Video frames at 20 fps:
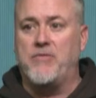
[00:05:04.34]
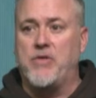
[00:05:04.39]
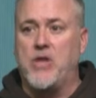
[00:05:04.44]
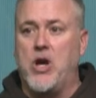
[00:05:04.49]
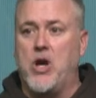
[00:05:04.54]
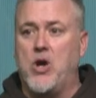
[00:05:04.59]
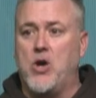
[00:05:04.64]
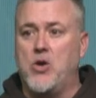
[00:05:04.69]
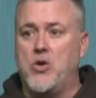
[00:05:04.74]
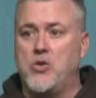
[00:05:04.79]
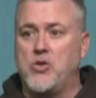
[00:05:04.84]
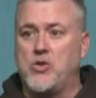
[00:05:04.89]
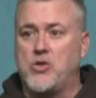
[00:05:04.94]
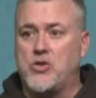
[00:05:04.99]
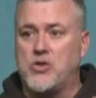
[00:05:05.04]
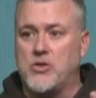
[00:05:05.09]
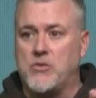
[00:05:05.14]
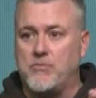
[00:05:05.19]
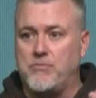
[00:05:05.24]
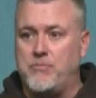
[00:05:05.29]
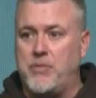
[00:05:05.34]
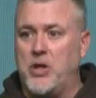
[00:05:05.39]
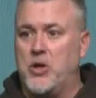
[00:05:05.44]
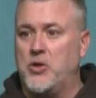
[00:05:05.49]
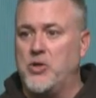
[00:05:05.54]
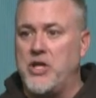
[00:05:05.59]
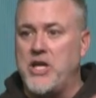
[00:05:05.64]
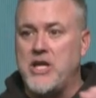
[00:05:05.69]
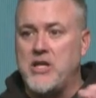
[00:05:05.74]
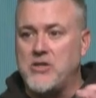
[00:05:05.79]
of those
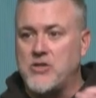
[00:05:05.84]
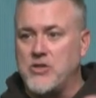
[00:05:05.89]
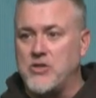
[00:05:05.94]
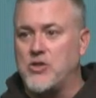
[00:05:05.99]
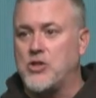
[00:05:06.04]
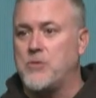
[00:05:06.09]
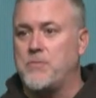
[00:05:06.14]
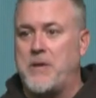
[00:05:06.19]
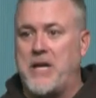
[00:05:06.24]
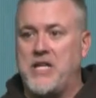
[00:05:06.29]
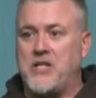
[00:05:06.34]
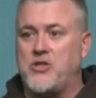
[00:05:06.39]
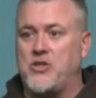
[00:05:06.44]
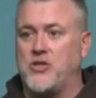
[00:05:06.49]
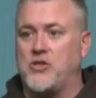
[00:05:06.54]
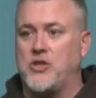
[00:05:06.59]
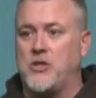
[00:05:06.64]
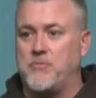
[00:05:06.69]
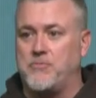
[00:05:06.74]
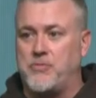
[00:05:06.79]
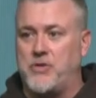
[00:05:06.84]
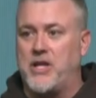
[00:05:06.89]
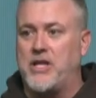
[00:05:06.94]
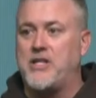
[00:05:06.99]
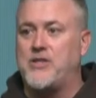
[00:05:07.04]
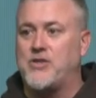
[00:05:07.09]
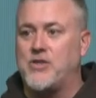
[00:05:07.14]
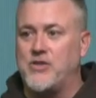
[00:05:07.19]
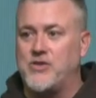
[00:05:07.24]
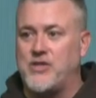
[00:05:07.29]
buildings and spaces and
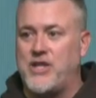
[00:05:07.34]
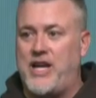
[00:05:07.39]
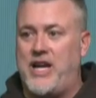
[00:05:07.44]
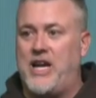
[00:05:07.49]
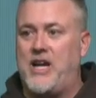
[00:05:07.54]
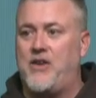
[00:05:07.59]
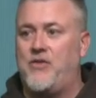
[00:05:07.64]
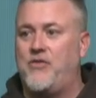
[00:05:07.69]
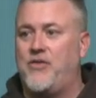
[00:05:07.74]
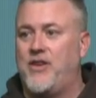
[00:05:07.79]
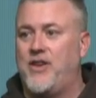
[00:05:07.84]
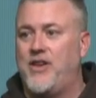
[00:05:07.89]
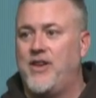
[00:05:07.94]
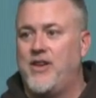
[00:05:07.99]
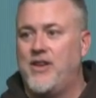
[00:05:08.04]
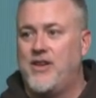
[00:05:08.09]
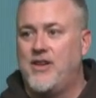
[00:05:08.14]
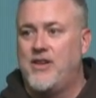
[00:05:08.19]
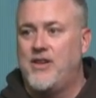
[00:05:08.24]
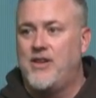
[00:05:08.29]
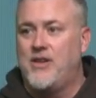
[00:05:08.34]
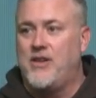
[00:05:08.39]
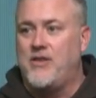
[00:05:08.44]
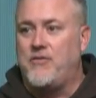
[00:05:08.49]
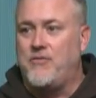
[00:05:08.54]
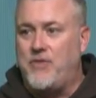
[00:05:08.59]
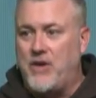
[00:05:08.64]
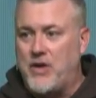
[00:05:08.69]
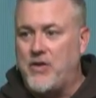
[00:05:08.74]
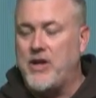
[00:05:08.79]
places have
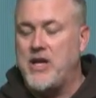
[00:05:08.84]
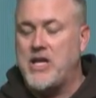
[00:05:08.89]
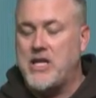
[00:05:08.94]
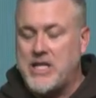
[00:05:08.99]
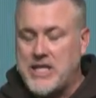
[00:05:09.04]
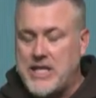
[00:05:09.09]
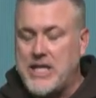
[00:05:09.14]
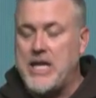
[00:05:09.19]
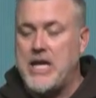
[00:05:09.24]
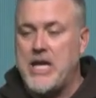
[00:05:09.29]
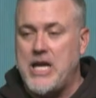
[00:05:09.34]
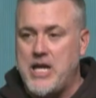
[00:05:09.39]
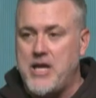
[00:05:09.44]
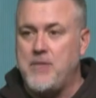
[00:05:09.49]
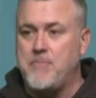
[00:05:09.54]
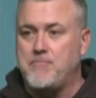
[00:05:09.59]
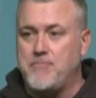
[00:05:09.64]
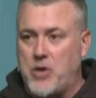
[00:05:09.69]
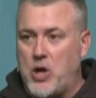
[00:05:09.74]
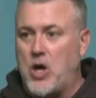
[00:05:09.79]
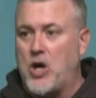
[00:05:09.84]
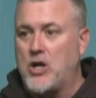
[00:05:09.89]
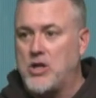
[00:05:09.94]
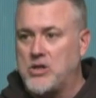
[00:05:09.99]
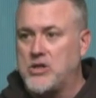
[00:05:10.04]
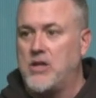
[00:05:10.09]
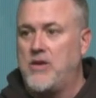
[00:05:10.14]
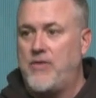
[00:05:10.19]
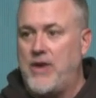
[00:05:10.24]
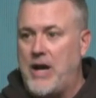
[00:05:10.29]
very key
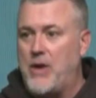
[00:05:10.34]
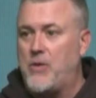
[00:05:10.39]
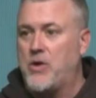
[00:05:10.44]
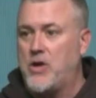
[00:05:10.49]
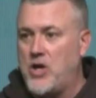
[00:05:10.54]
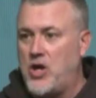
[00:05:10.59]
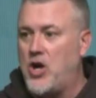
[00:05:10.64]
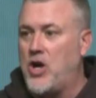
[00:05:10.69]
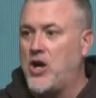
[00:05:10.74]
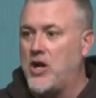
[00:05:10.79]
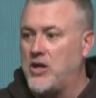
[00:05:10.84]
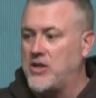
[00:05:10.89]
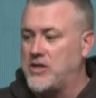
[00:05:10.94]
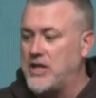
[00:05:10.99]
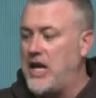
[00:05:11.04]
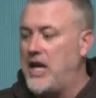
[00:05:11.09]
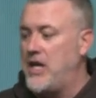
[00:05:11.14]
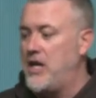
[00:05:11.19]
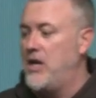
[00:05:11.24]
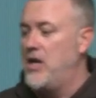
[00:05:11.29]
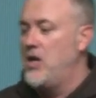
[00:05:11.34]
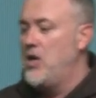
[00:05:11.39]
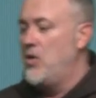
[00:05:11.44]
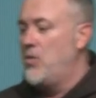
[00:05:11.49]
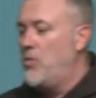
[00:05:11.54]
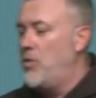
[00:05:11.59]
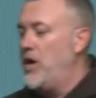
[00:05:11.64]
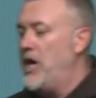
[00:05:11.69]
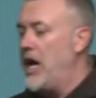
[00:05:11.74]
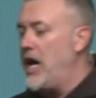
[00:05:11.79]
parts of our hearts.
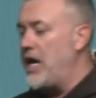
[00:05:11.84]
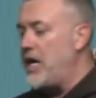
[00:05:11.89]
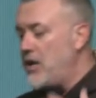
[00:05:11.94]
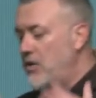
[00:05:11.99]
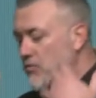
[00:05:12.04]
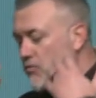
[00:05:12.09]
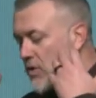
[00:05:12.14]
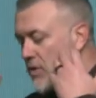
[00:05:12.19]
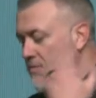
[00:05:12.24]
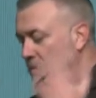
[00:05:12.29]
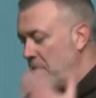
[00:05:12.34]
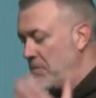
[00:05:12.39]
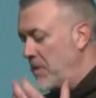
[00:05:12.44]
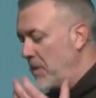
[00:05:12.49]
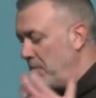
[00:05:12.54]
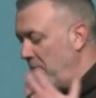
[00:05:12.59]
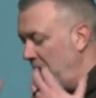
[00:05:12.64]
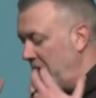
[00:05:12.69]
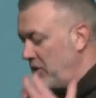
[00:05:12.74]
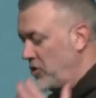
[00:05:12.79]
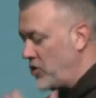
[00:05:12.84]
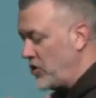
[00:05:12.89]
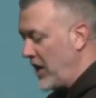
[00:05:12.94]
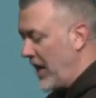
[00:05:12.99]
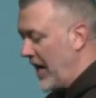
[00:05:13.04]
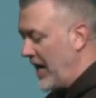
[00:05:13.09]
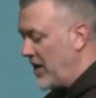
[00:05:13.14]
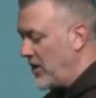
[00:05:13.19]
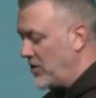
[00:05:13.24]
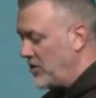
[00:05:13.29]
When I remember my
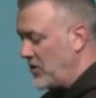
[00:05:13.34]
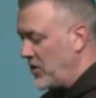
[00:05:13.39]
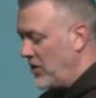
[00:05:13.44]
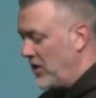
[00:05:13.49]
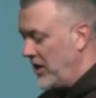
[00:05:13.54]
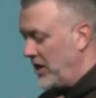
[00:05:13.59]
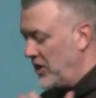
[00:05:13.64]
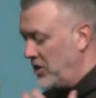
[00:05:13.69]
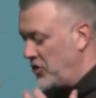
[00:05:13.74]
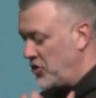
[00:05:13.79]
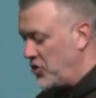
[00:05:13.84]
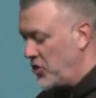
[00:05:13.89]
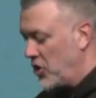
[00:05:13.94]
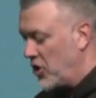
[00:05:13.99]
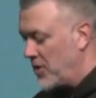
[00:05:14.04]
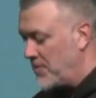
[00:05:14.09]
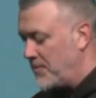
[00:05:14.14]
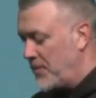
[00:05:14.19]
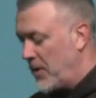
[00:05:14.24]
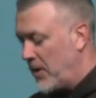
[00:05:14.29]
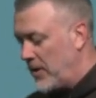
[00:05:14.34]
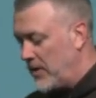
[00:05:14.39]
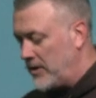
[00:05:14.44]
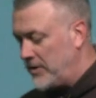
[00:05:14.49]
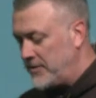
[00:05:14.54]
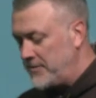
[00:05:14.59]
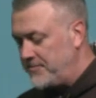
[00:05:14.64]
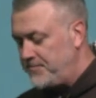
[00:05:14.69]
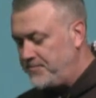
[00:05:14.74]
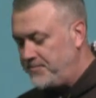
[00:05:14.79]
childhood in Juniper,